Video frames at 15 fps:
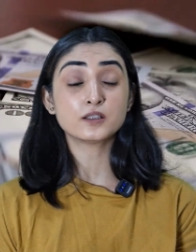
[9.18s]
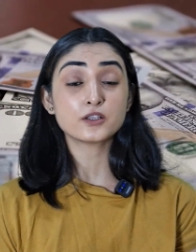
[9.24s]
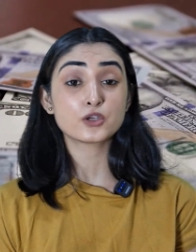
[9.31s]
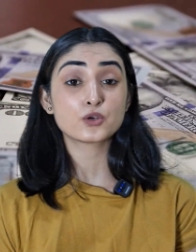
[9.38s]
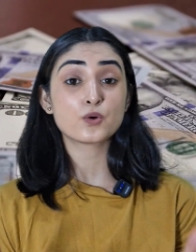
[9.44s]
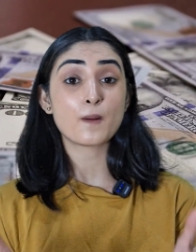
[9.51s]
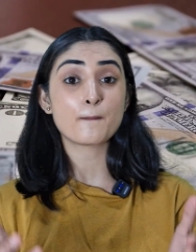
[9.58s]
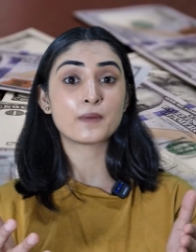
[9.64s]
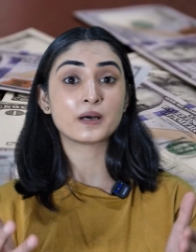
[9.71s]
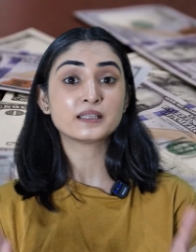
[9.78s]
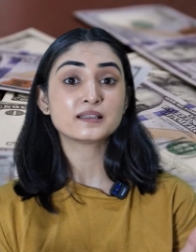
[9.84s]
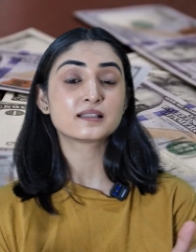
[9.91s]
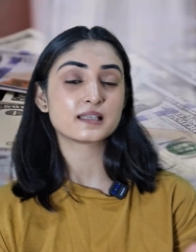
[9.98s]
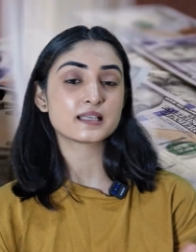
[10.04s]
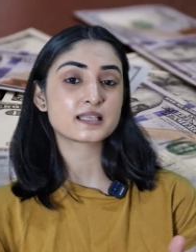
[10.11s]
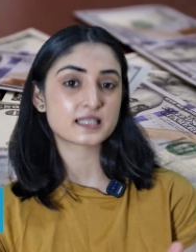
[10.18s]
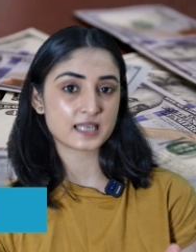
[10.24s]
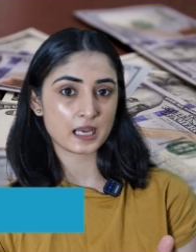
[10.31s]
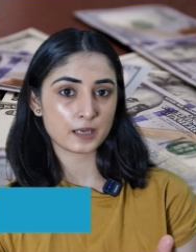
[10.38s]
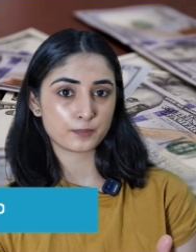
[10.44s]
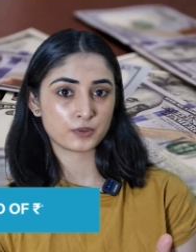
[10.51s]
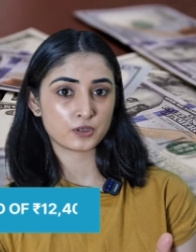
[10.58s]
earn you a monthly
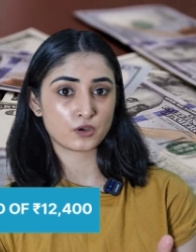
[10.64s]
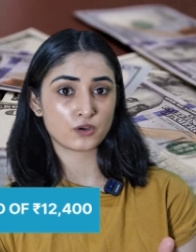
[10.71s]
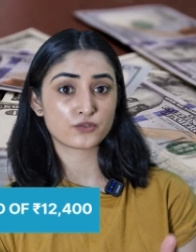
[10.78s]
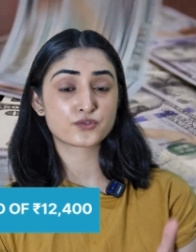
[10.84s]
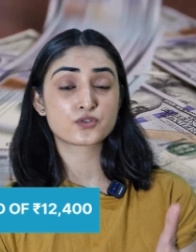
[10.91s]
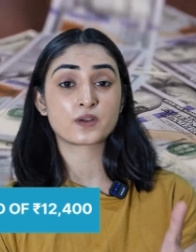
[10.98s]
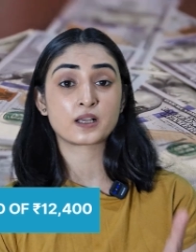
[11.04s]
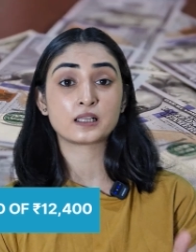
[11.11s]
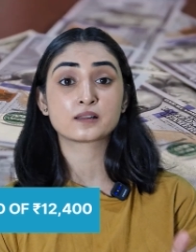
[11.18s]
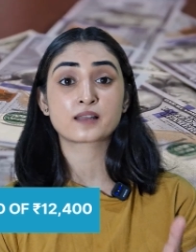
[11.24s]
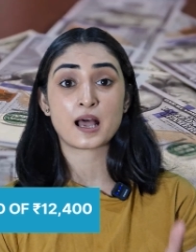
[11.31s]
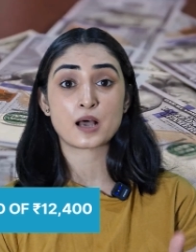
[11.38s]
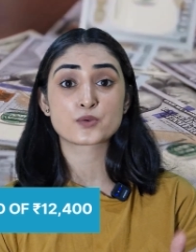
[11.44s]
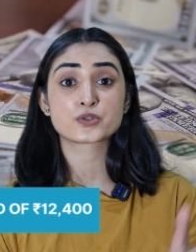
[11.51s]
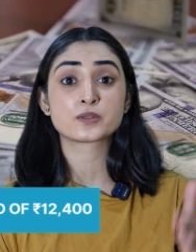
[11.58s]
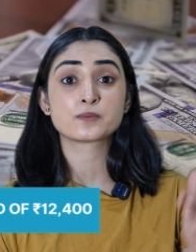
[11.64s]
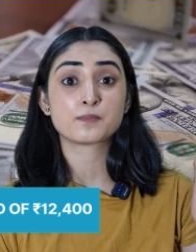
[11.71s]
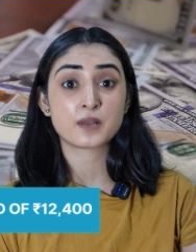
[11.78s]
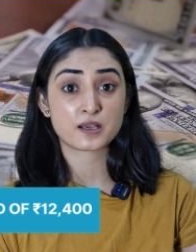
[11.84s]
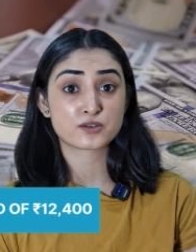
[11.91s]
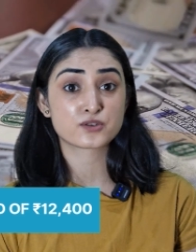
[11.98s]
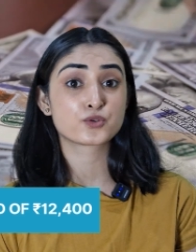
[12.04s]
stipend of
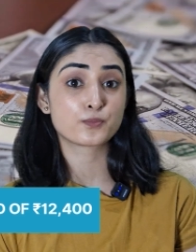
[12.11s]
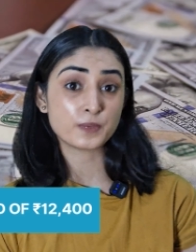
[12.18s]
12,000 plus